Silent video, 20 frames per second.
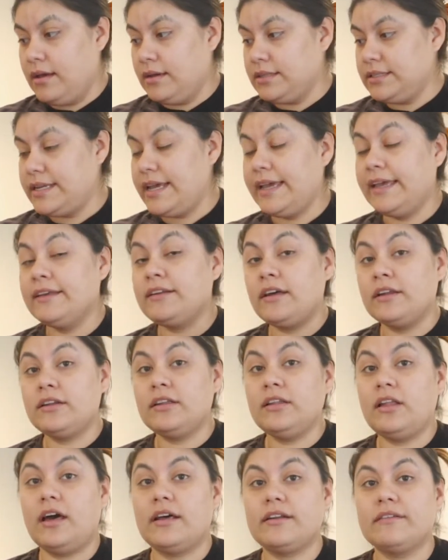taken on a
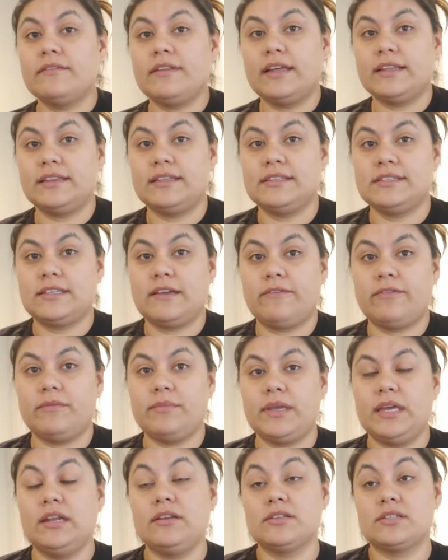lot of like the stuff from
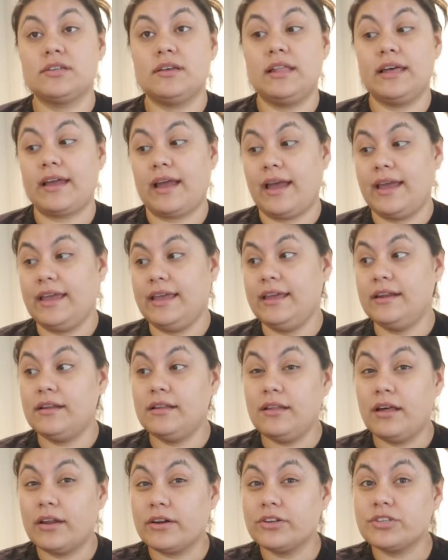keto. So like I eat a
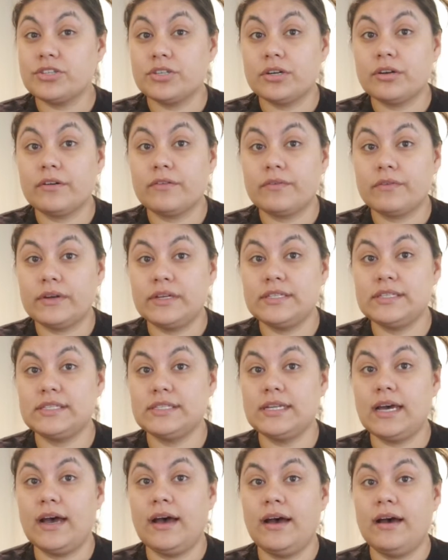lot of sugar-free
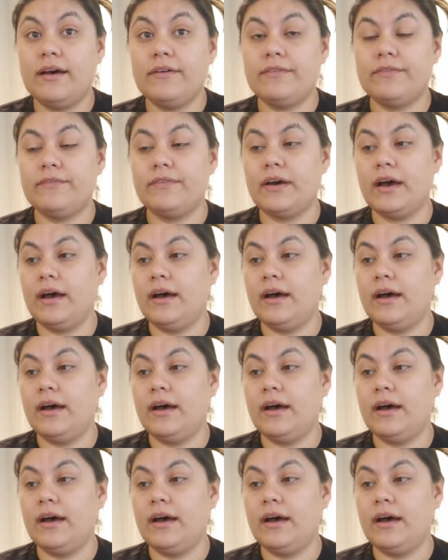stuff.